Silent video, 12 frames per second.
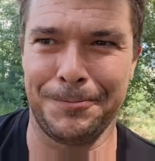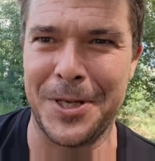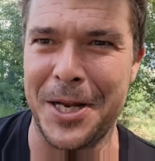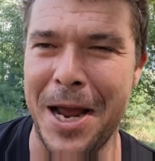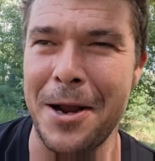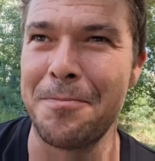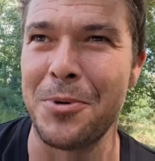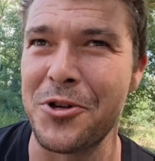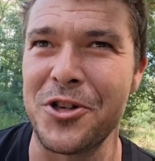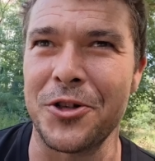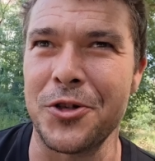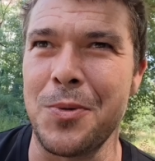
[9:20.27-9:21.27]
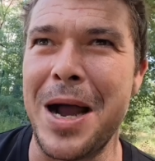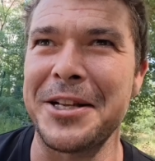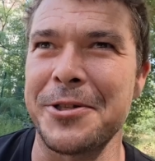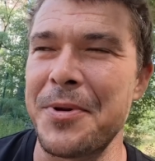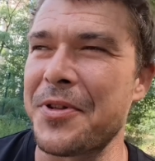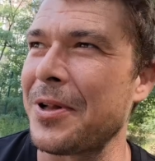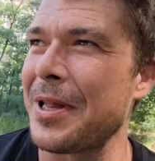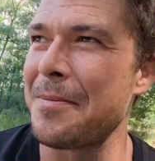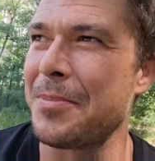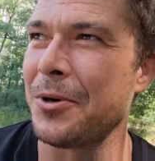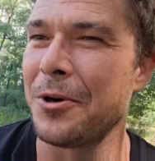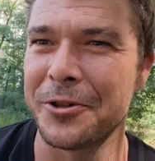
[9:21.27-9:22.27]
You know, bunch of twats with
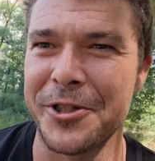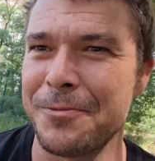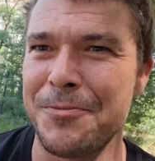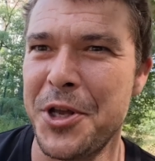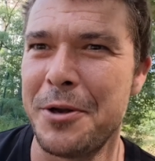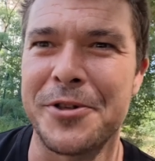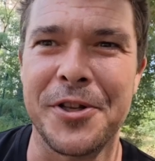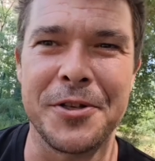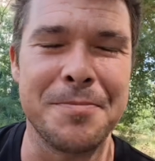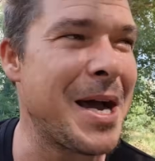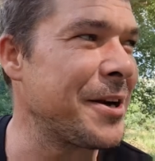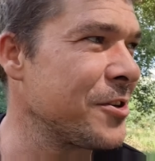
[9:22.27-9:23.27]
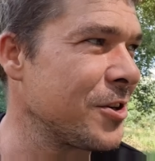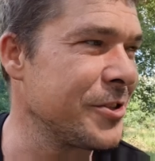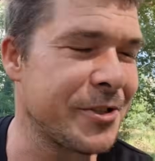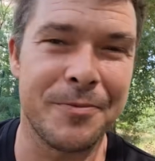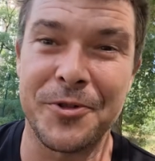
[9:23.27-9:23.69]
clipboards, useless managers.